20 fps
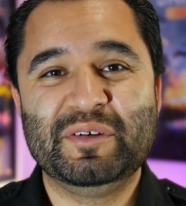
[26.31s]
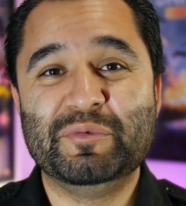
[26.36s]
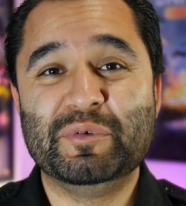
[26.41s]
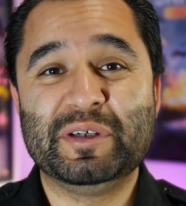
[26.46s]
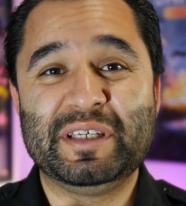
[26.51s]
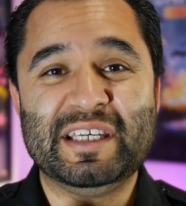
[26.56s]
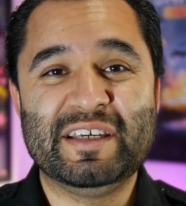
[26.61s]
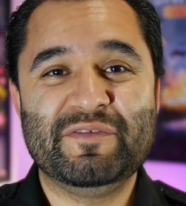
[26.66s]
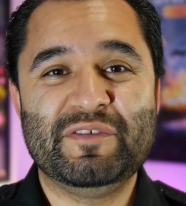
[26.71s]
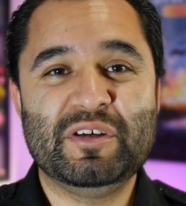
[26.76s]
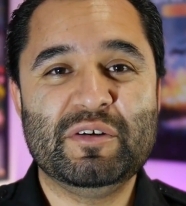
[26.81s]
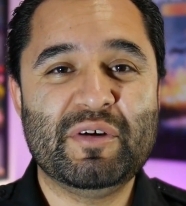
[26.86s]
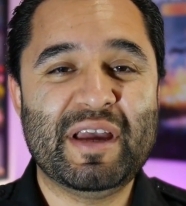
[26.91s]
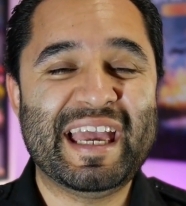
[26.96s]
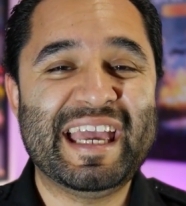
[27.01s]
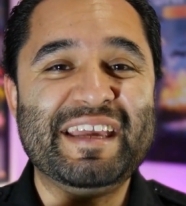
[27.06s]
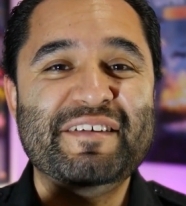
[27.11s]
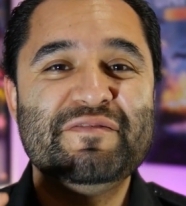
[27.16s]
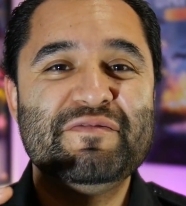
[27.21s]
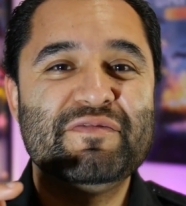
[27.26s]
will give you
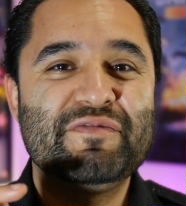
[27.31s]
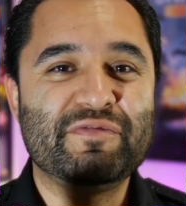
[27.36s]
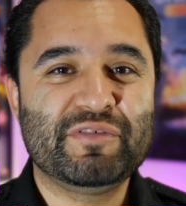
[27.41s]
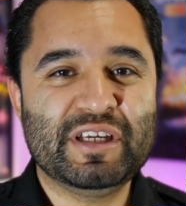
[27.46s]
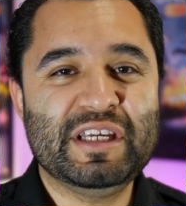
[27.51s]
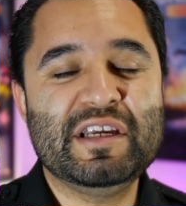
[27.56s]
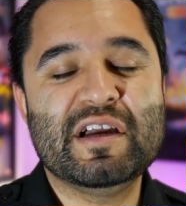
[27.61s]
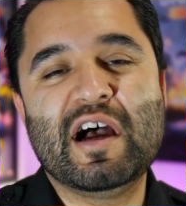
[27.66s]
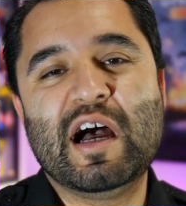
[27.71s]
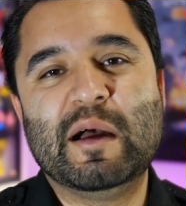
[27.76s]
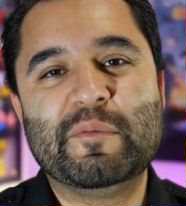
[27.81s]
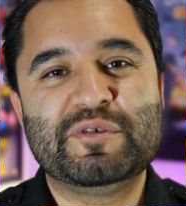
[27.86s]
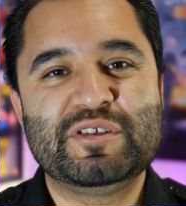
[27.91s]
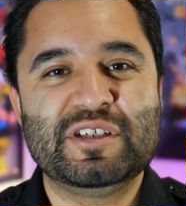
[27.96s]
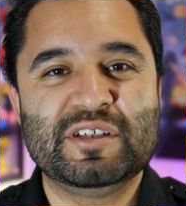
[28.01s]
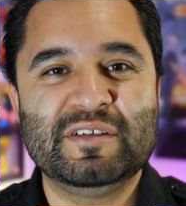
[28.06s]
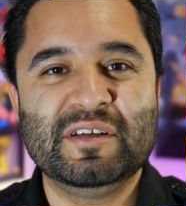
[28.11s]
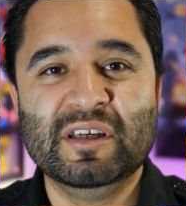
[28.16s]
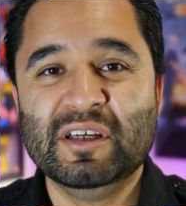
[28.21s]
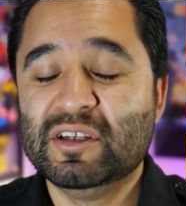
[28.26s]
a free
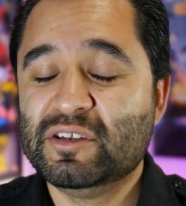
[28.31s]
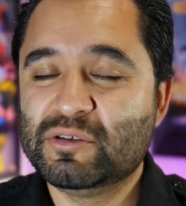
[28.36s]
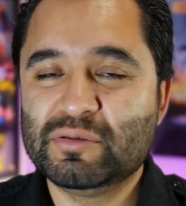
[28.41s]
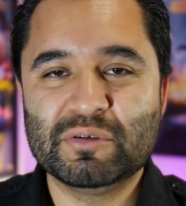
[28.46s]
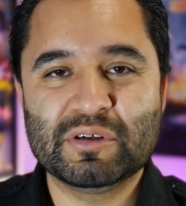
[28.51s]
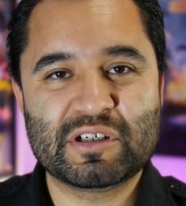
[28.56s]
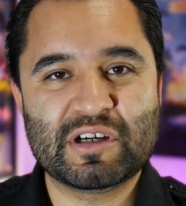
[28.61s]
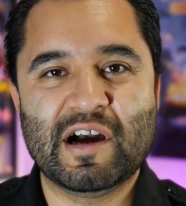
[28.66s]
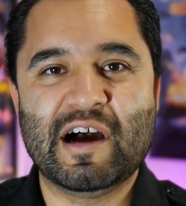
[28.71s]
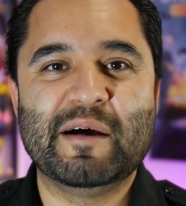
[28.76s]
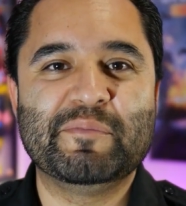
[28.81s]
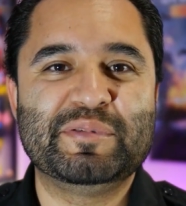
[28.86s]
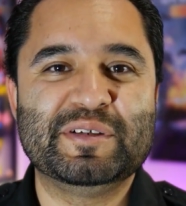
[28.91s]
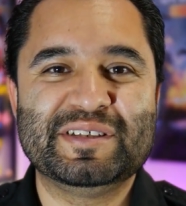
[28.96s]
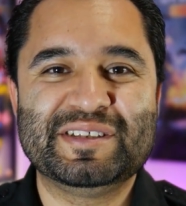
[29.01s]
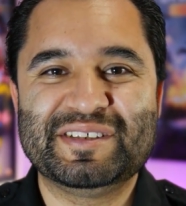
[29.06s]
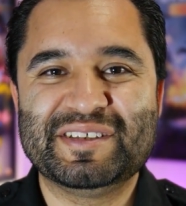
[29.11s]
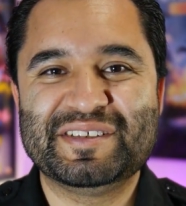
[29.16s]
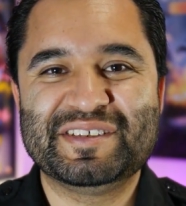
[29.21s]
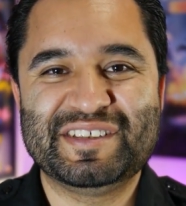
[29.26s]
option to
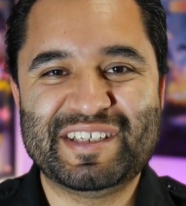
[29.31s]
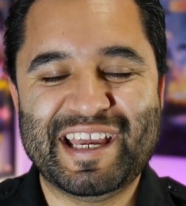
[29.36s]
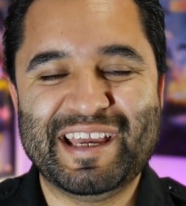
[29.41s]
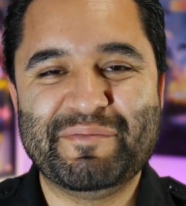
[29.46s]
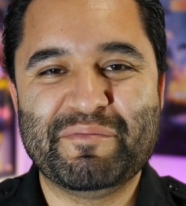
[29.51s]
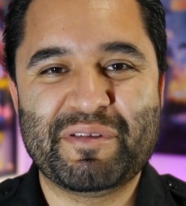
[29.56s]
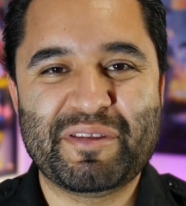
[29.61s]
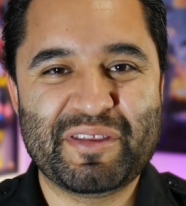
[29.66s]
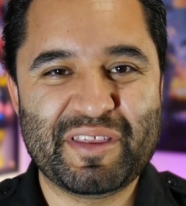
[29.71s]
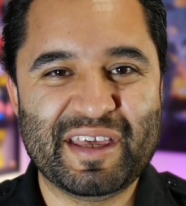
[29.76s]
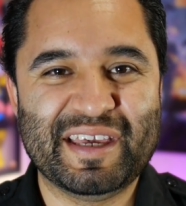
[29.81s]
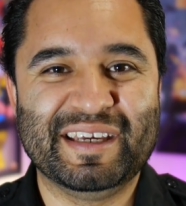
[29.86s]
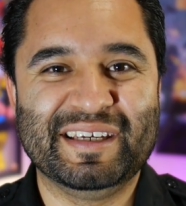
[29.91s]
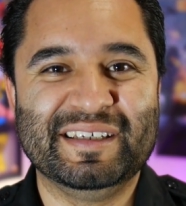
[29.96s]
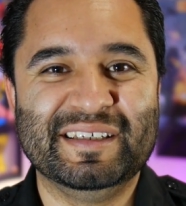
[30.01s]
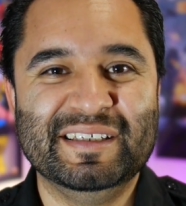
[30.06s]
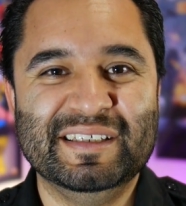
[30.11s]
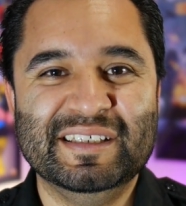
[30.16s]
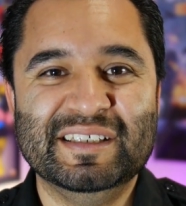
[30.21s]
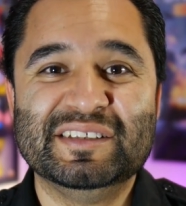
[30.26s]
accomplish the same thing.
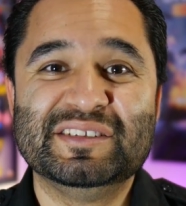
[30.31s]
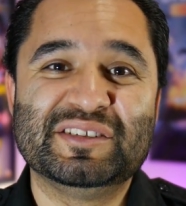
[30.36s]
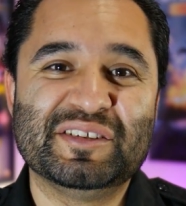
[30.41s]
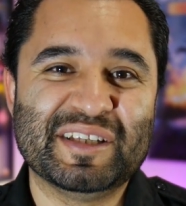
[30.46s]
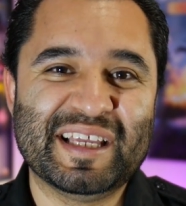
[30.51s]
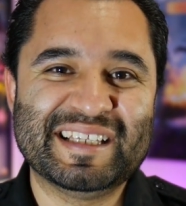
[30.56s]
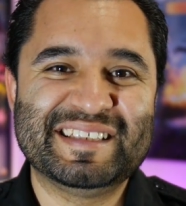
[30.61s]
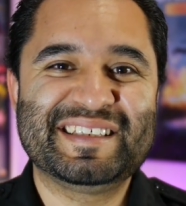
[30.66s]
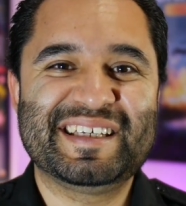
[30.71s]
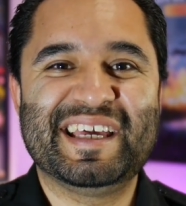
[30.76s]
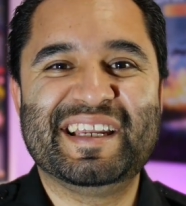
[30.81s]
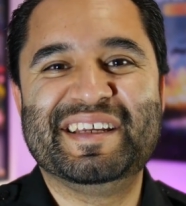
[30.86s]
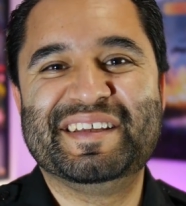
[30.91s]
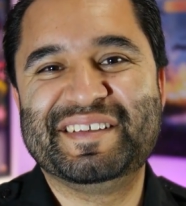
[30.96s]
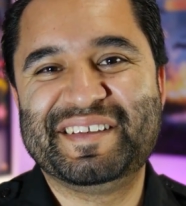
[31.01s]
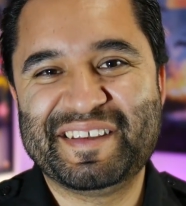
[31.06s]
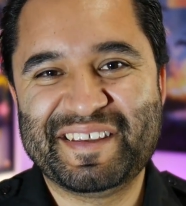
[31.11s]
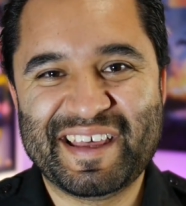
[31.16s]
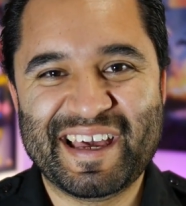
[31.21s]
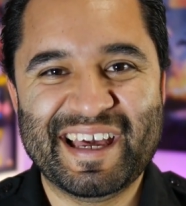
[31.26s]
So let's get
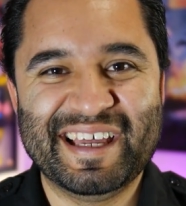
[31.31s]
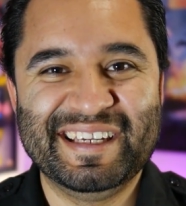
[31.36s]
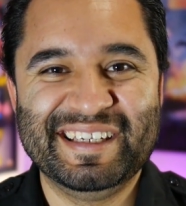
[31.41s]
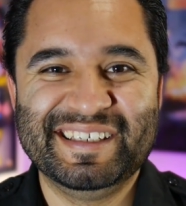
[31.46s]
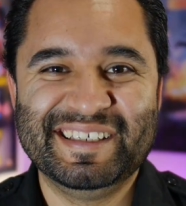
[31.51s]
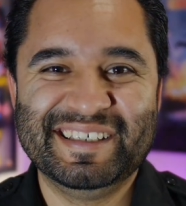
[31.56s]
into that.